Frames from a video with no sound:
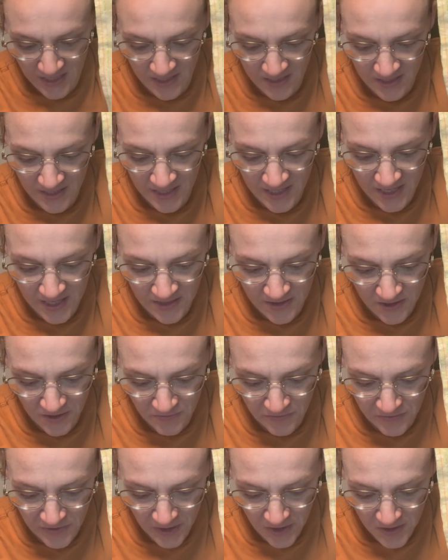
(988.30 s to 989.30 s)
like, and they're
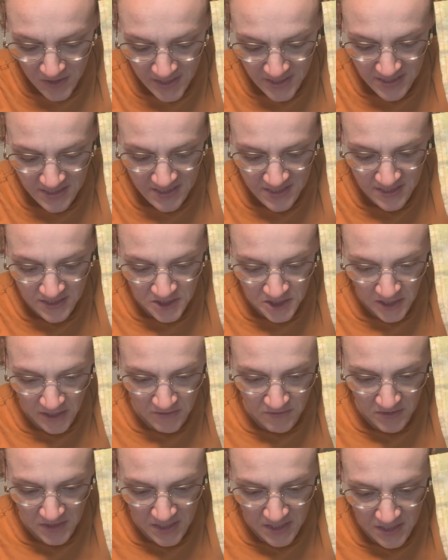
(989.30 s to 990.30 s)
very stitch
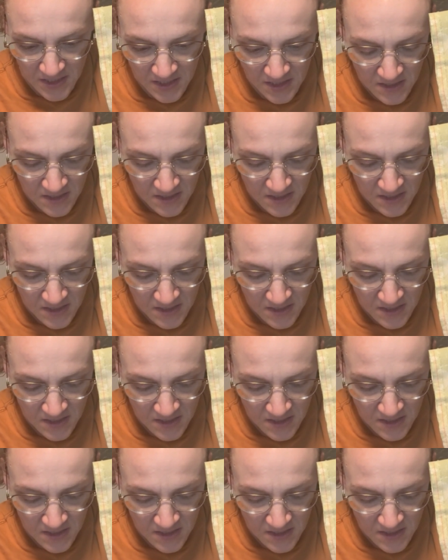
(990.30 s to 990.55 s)
heavy.